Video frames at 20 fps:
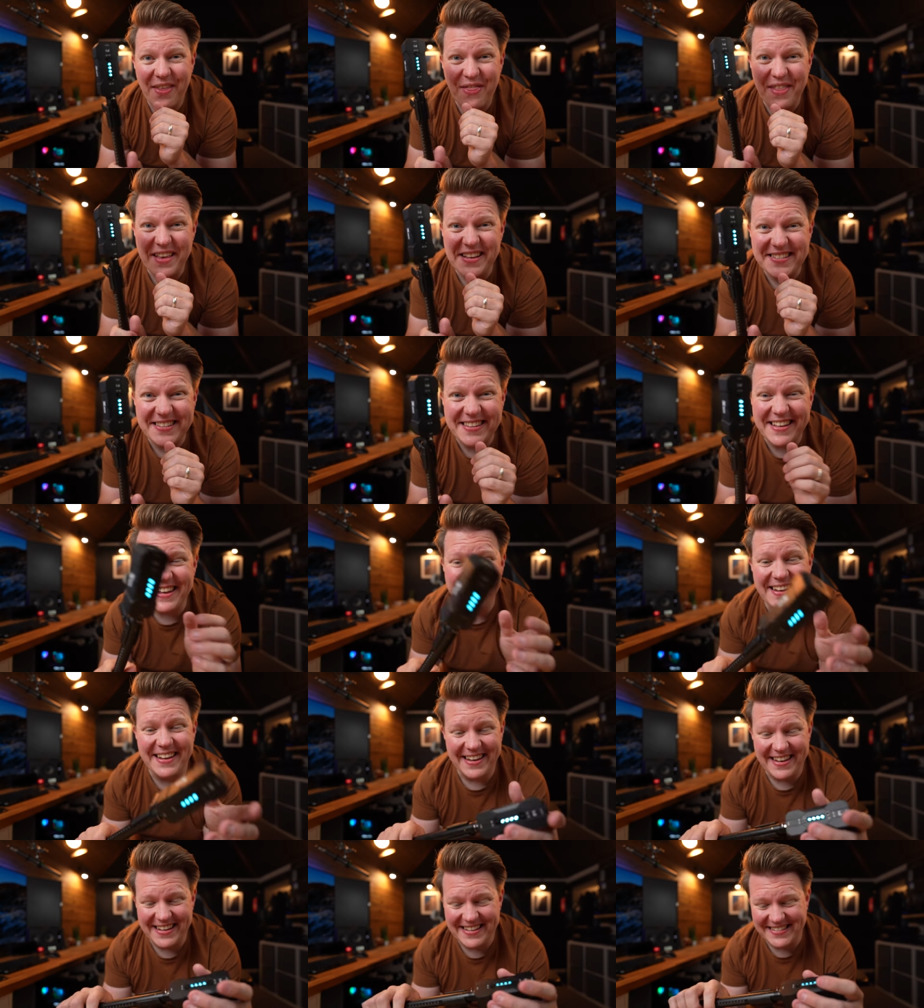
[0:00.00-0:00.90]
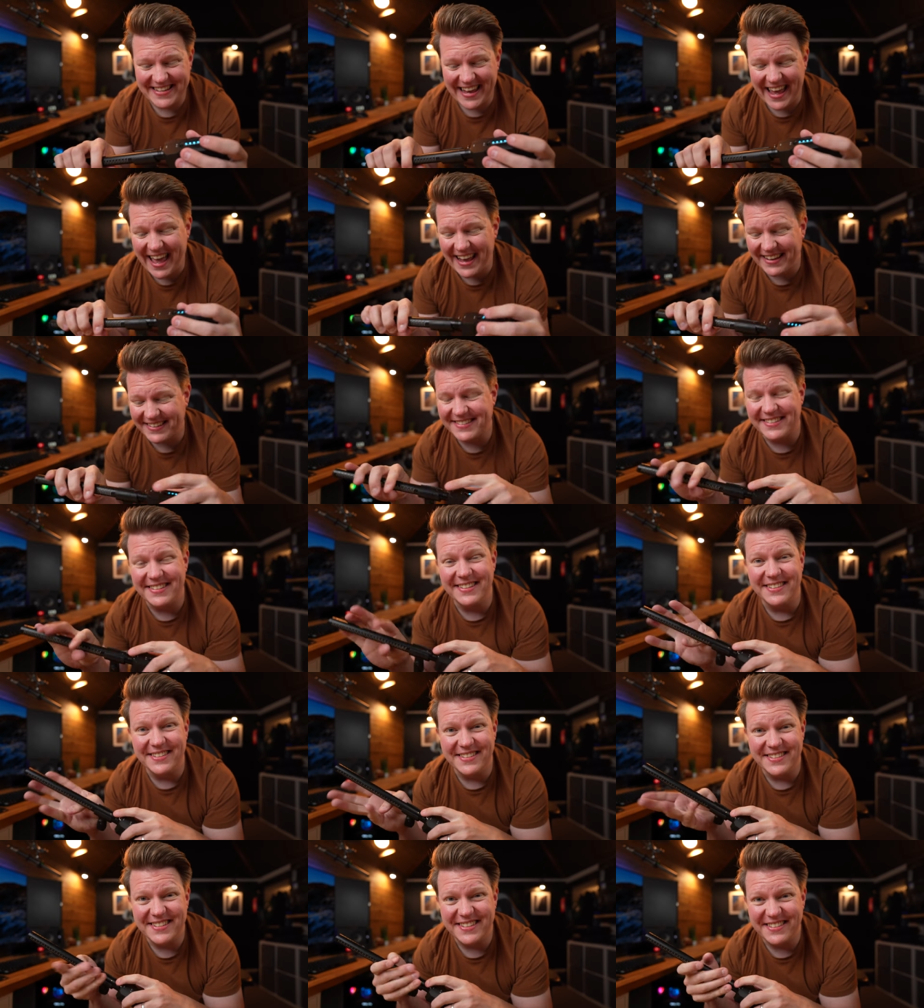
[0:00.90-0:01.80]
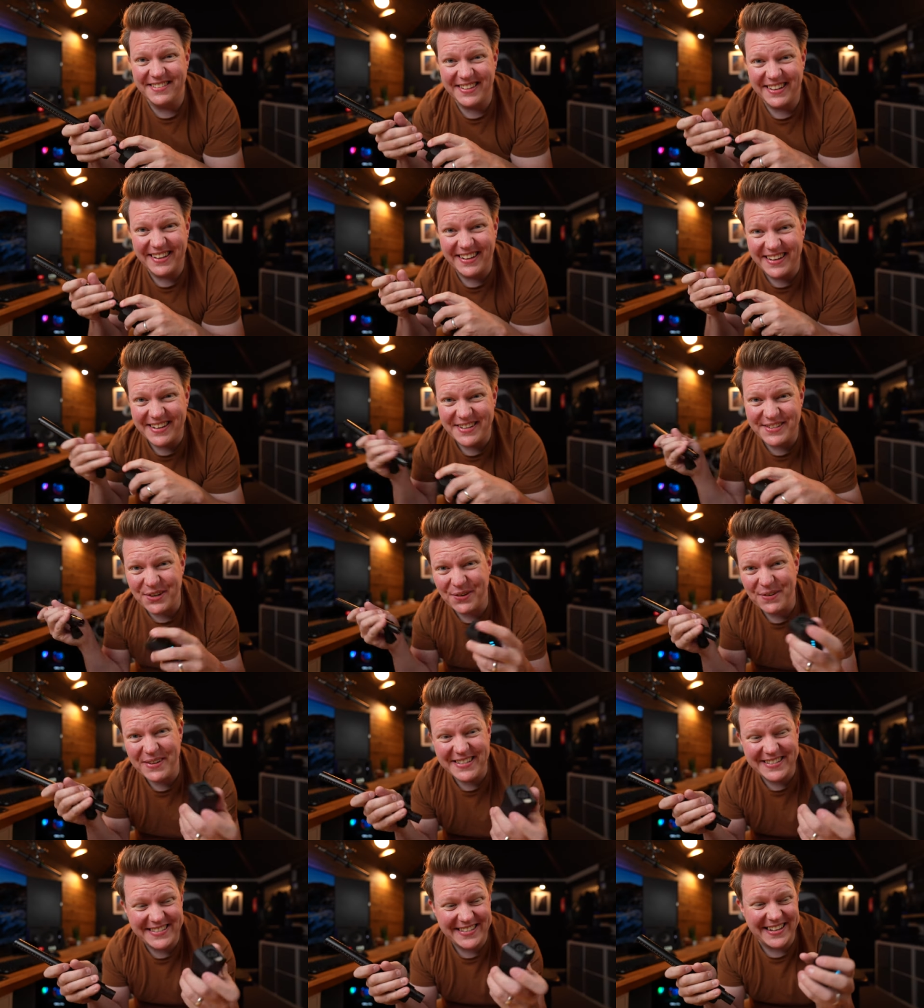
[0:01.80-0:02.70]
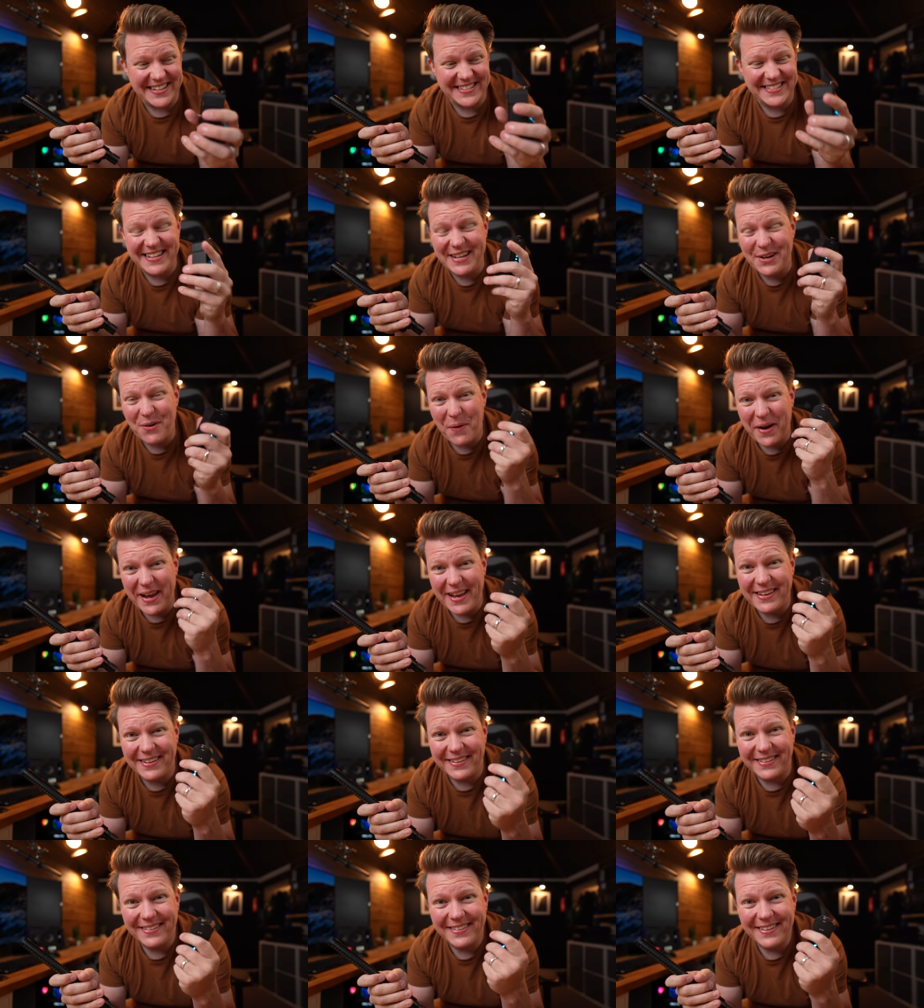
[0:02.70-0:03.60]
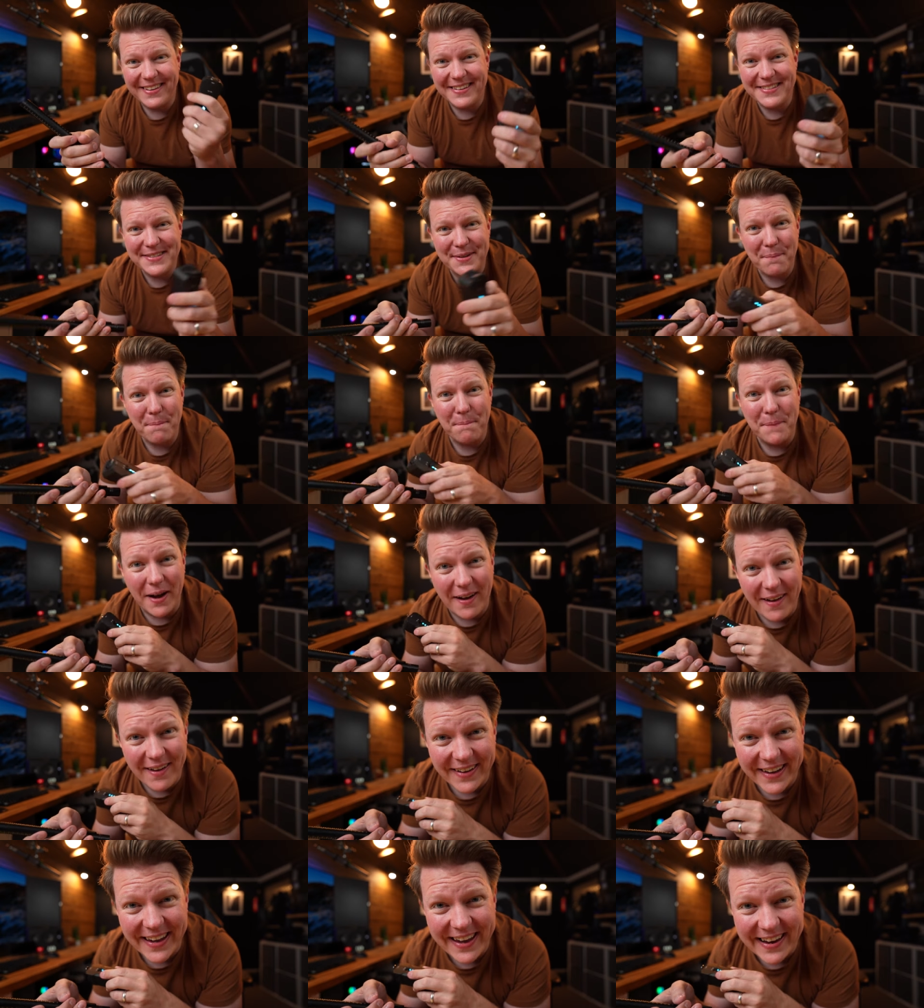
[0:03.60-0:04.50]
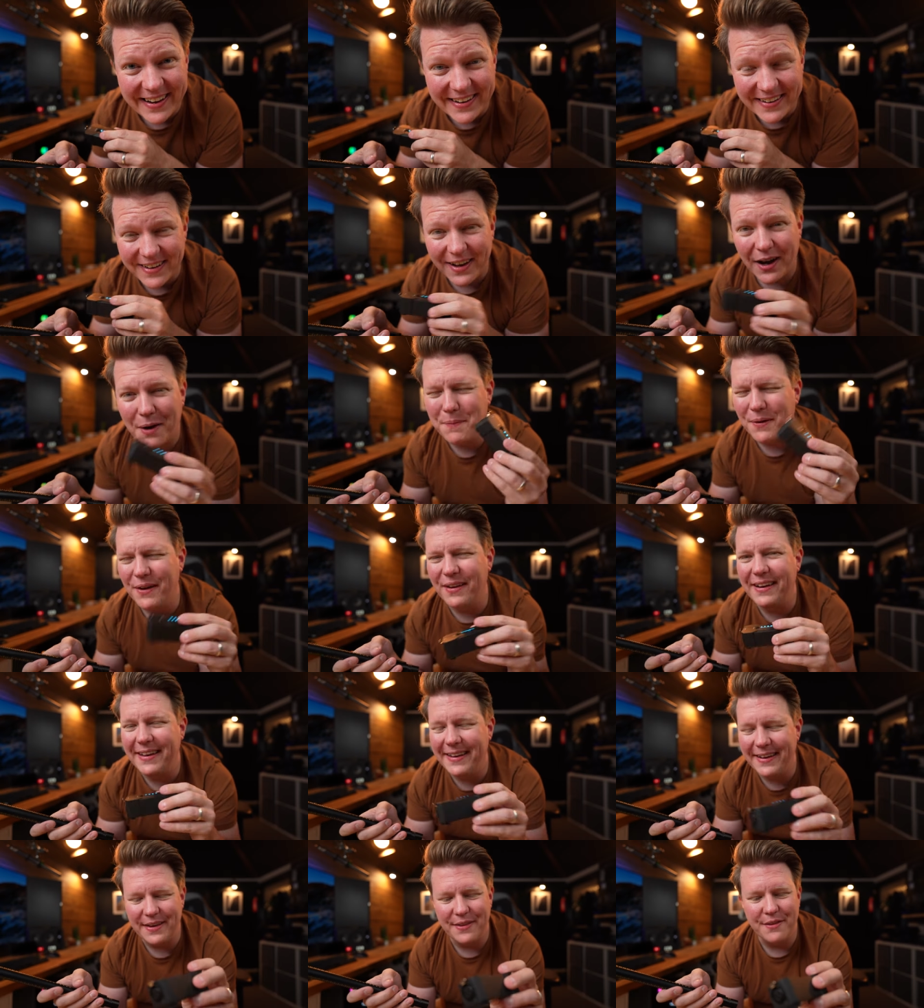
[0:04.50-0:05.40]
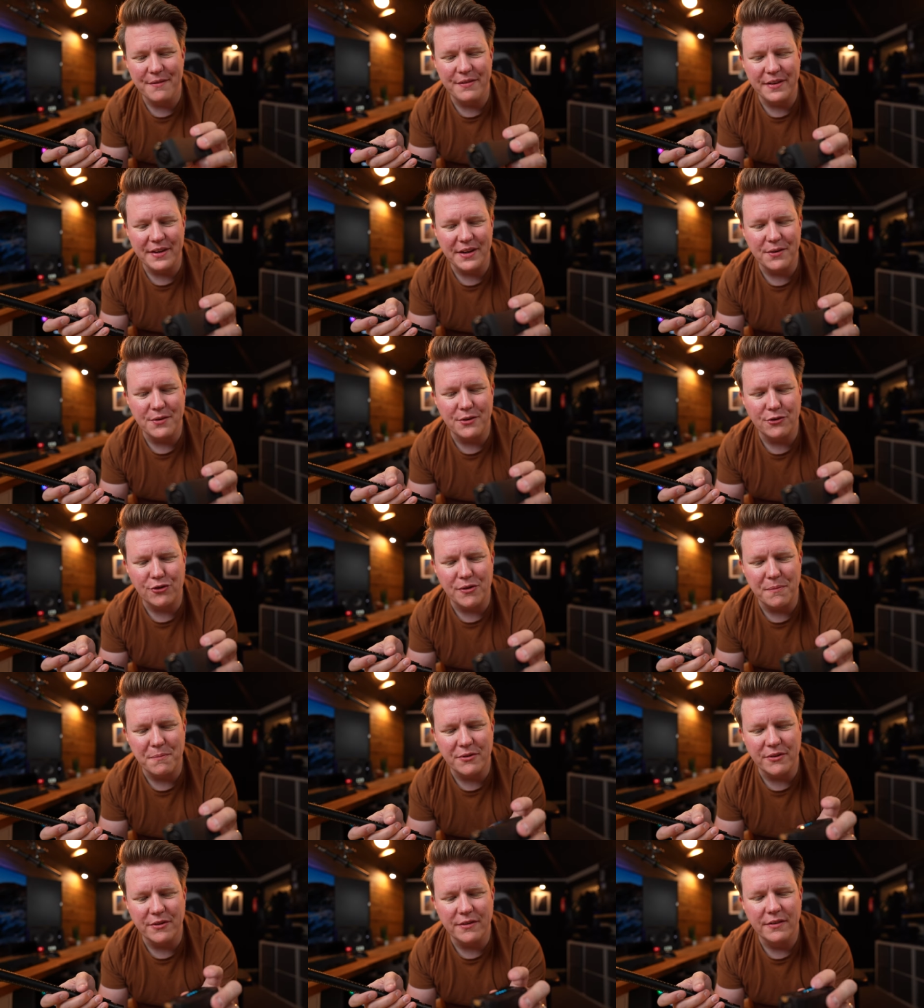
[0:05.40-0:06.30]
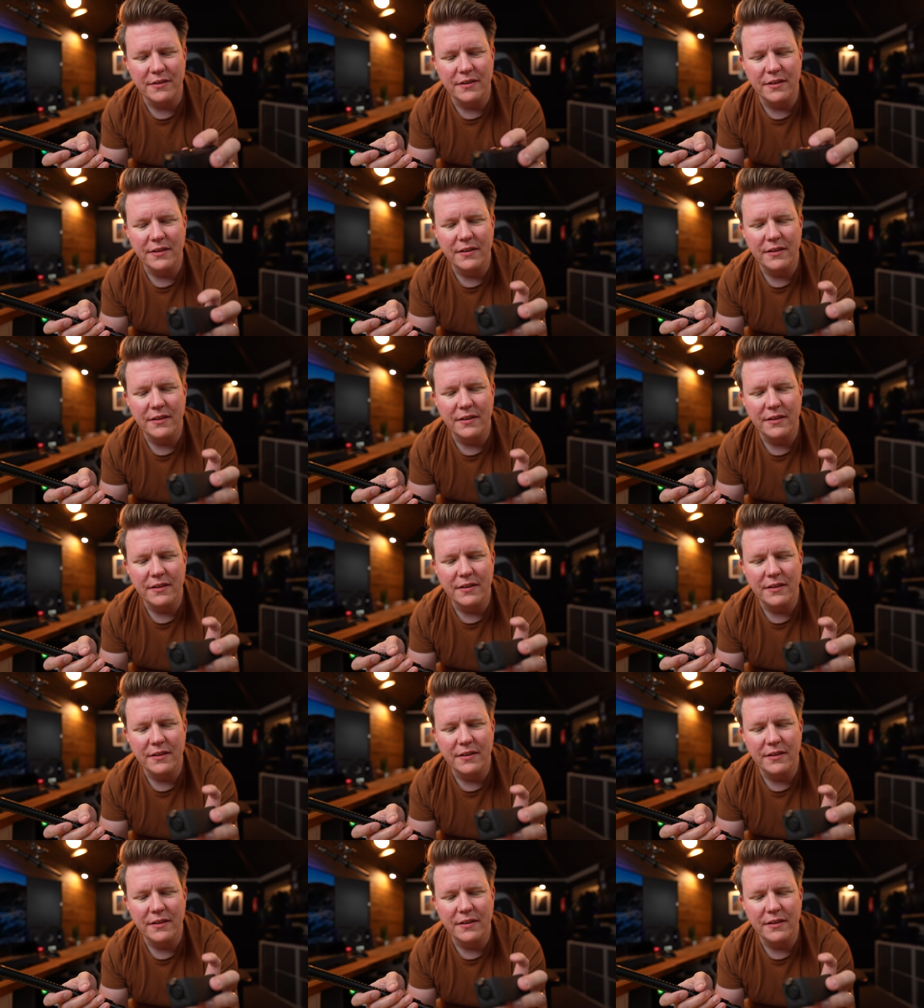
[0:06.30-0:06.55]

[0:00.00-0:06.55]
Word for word: And this thing is excellent. And it's only 60 quid. That's a bargain. I'll put a link in the video description.